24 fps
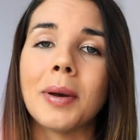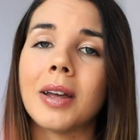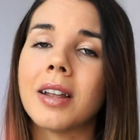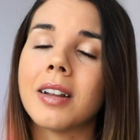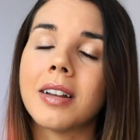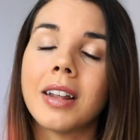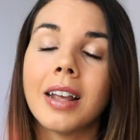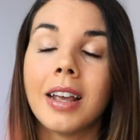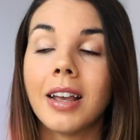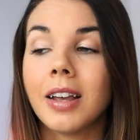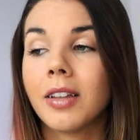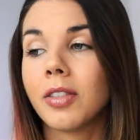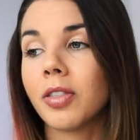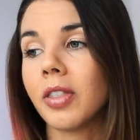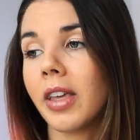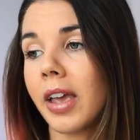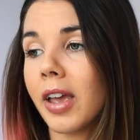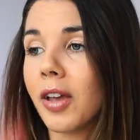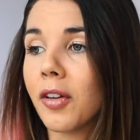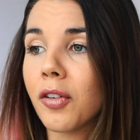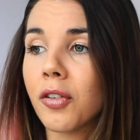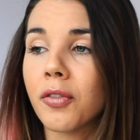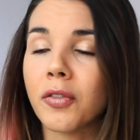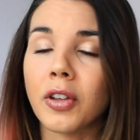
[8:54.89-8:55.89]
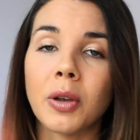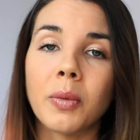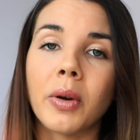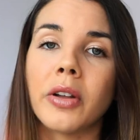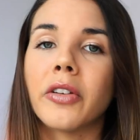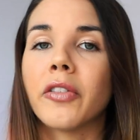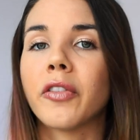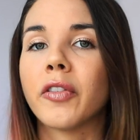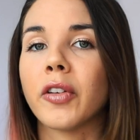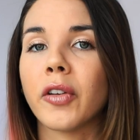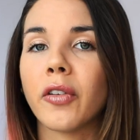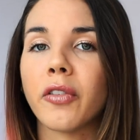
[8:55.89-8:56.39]
but the
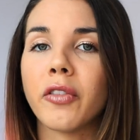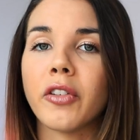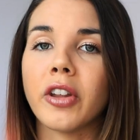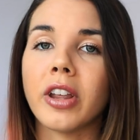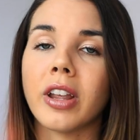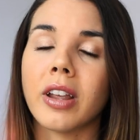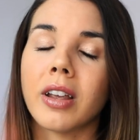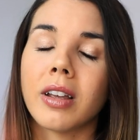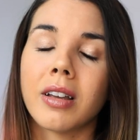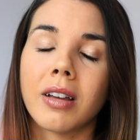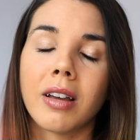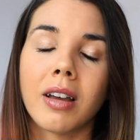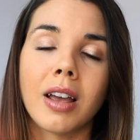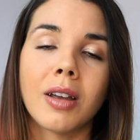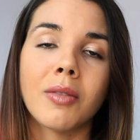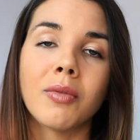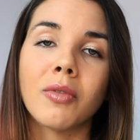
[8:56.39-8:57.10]
FV150,